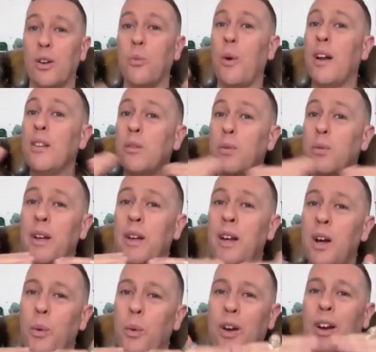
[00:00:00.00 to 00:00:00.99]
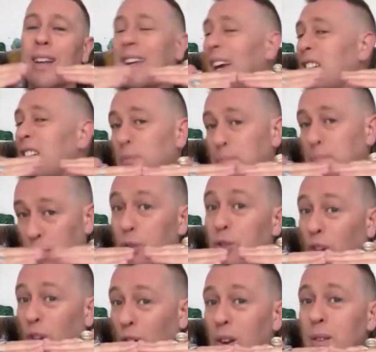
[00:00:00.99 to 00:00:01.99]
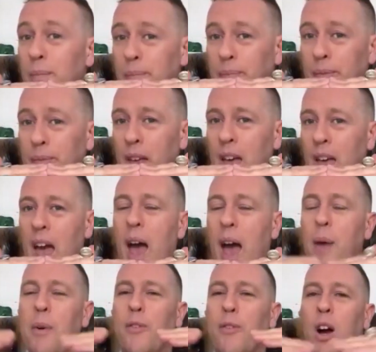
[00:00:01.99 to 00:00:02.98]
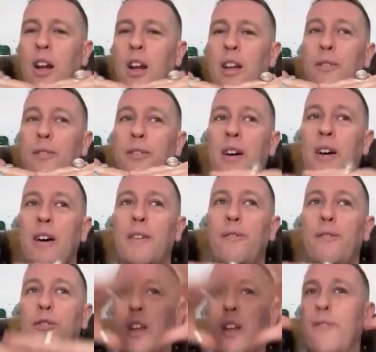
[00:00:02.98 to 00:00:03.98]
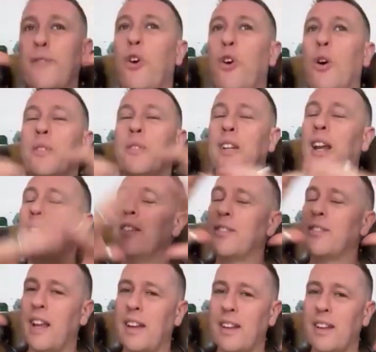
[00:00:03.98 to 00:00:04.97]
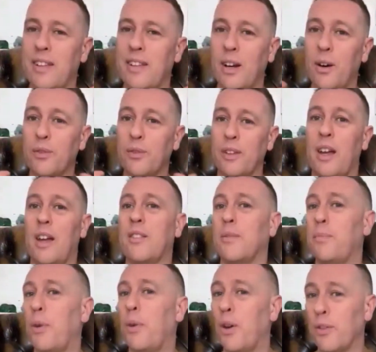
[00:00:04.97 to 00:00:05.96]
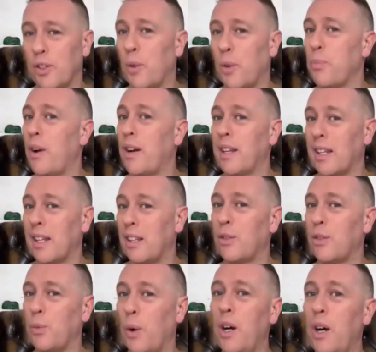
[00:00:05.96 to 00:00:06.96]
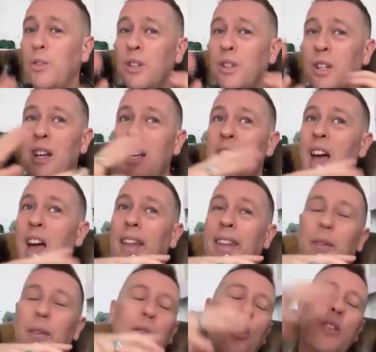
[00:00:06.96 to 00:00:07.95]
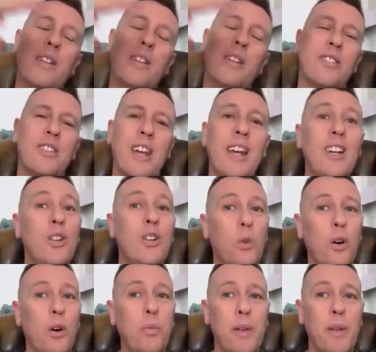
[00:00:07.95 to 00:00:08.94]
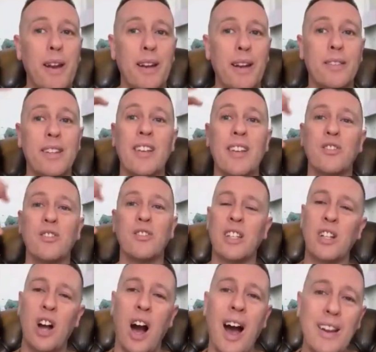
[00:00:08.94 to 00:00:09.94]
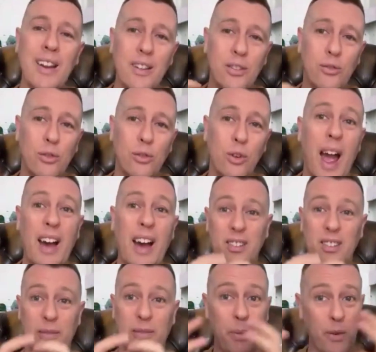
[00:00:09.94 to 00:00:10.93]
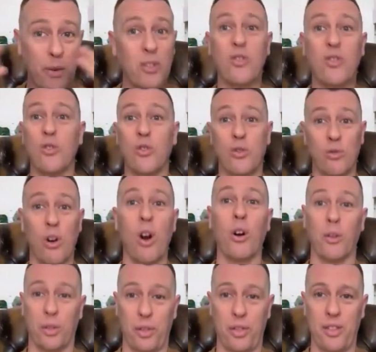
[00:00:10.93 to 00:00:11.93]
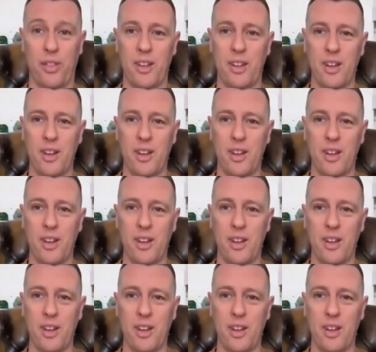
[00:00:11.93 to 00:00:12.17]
So once we kind of get to Pluto and we've kind of fully formed and understand ourselves as a person operating in this world, and then we've got these 10 dwarf planets that actually guide us through our spiritual growth,